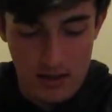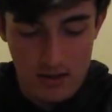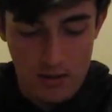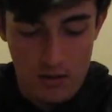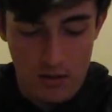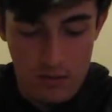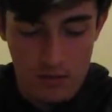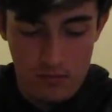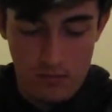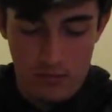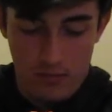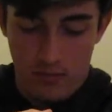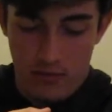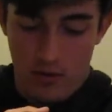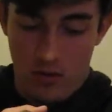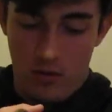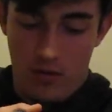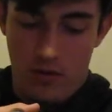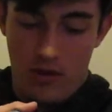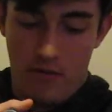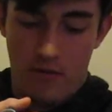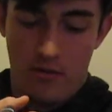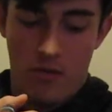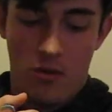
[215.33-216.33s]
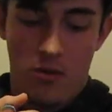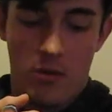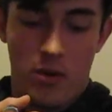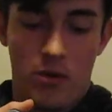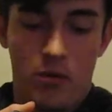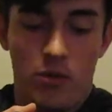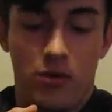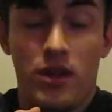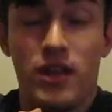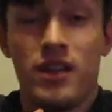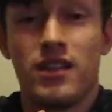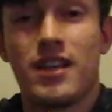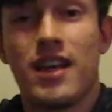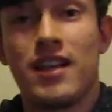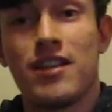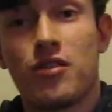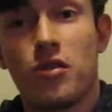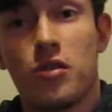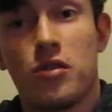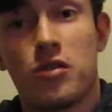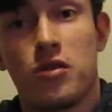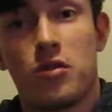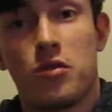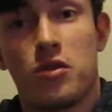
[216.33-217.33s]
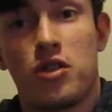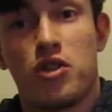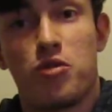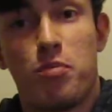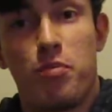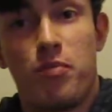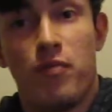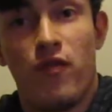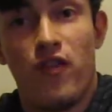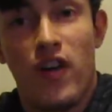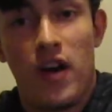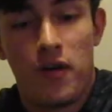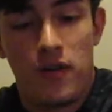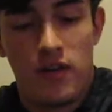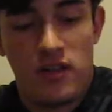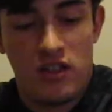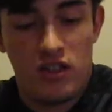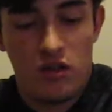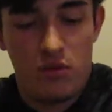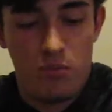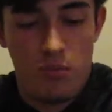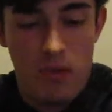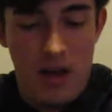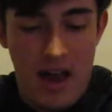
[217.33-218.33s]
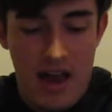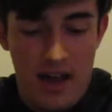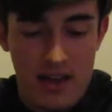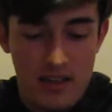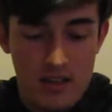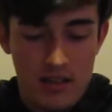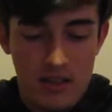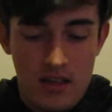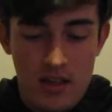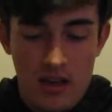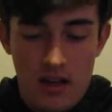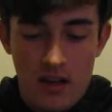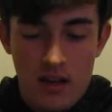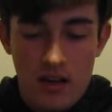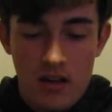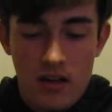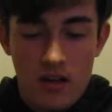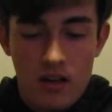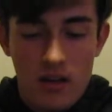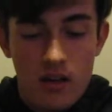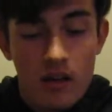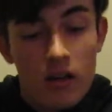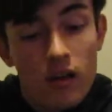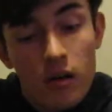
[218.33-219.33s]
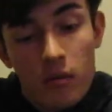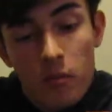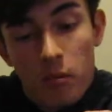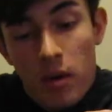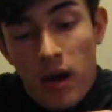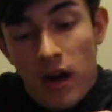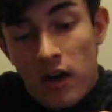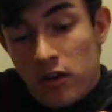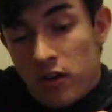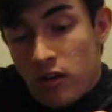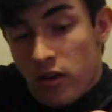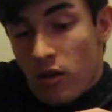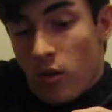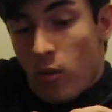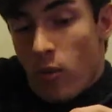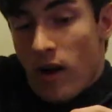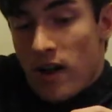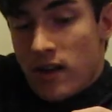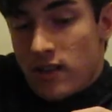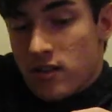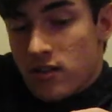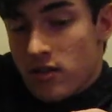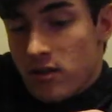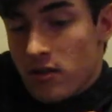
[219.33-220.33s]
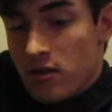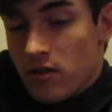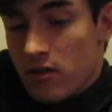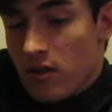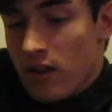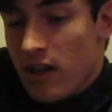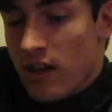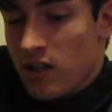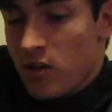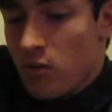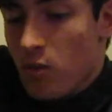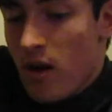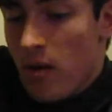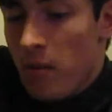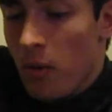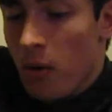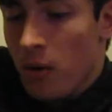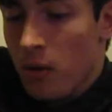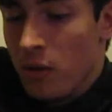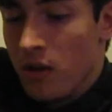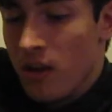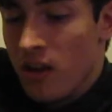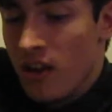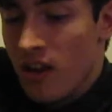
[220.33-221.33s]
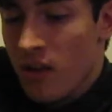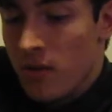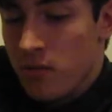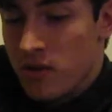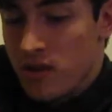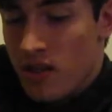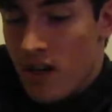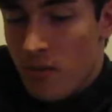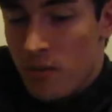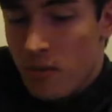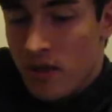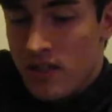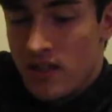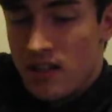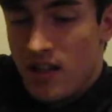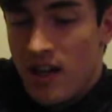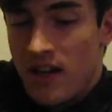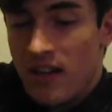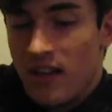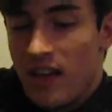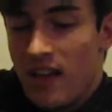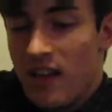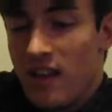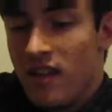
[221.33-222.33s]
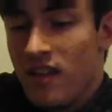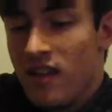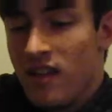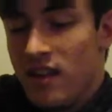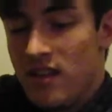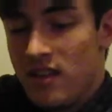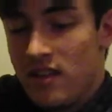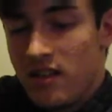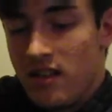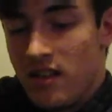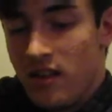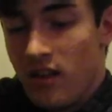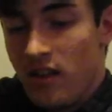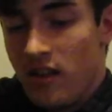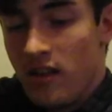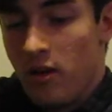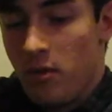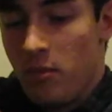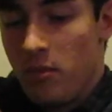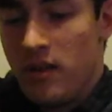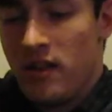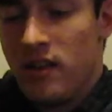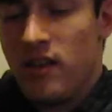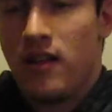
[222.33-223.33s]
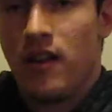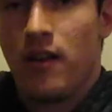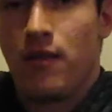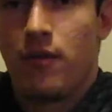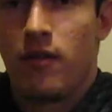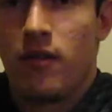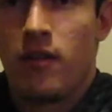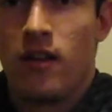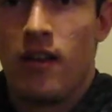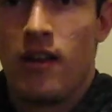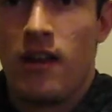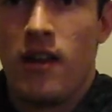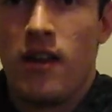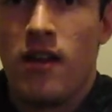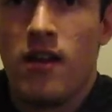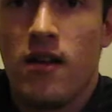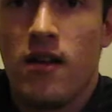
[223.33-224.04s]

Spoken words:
Oh, hold on, Momo. These guys are also very spastic compared to the Westerns, so that's why I'm holding them side-by-side like this and a little bit differently